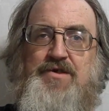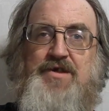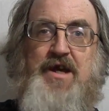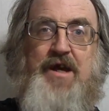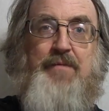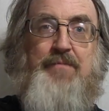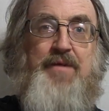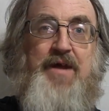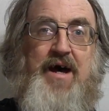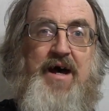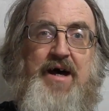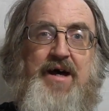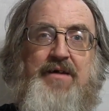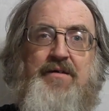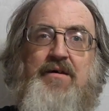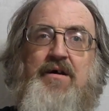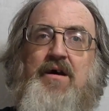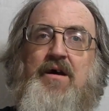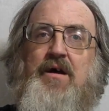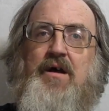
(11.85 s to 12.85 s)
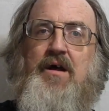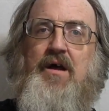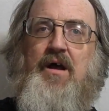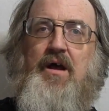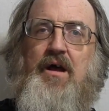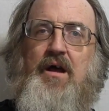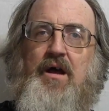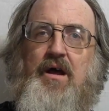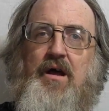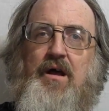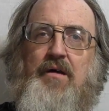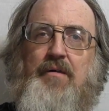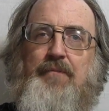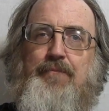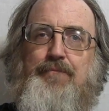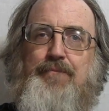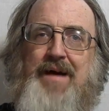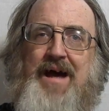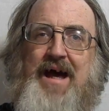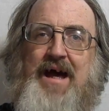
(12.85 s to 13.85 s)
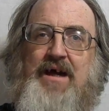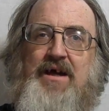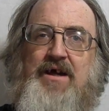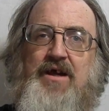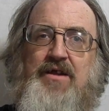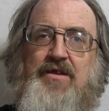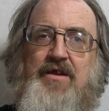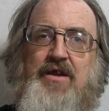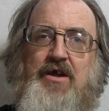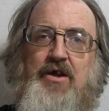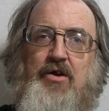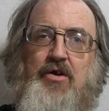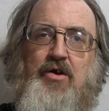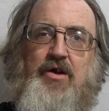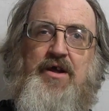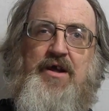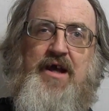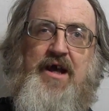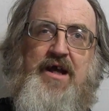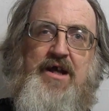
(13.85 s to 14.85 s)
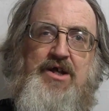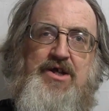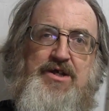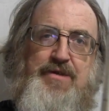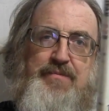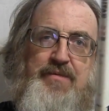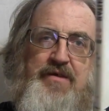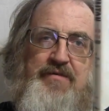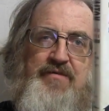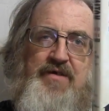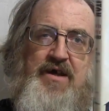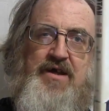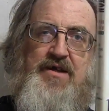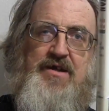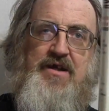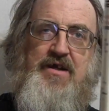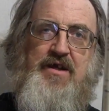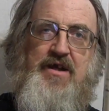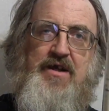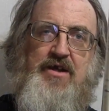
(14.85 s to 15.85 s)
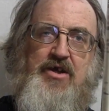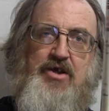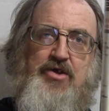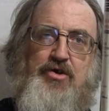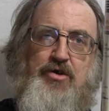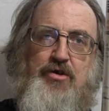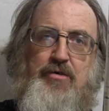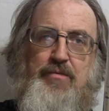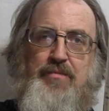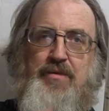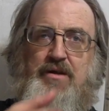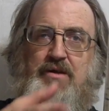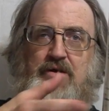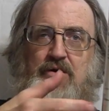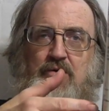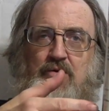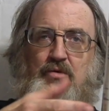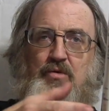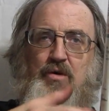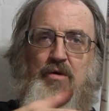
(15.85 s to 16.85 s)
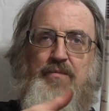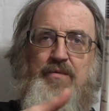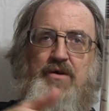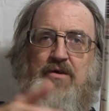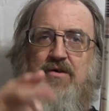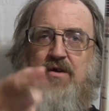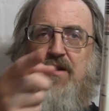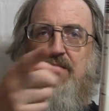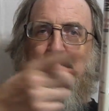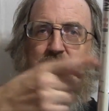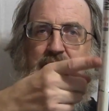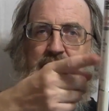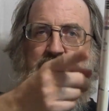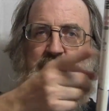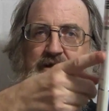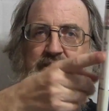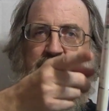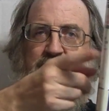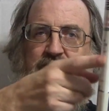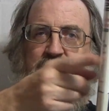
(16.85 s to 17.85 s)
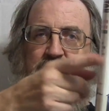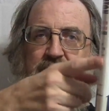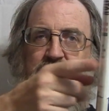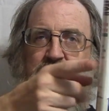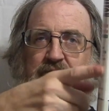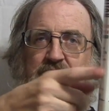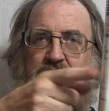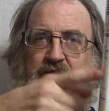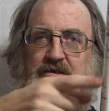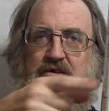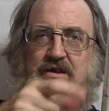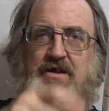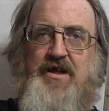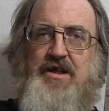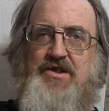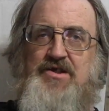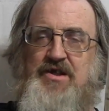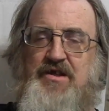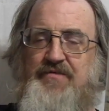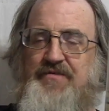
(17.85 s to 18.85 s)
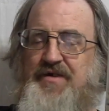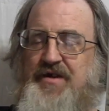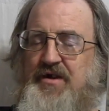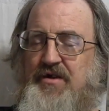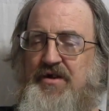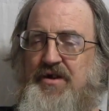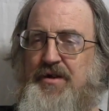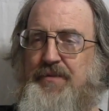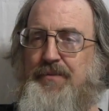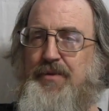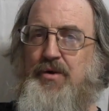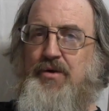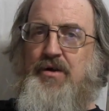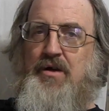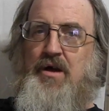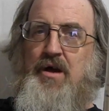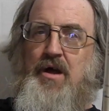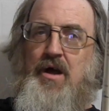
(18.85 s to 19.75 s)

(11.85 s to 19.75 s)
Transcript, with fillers: Sam died, um, back in the early 90s, I believe 1992, but don't quote me on that, but he gives the, the dates given here in the book.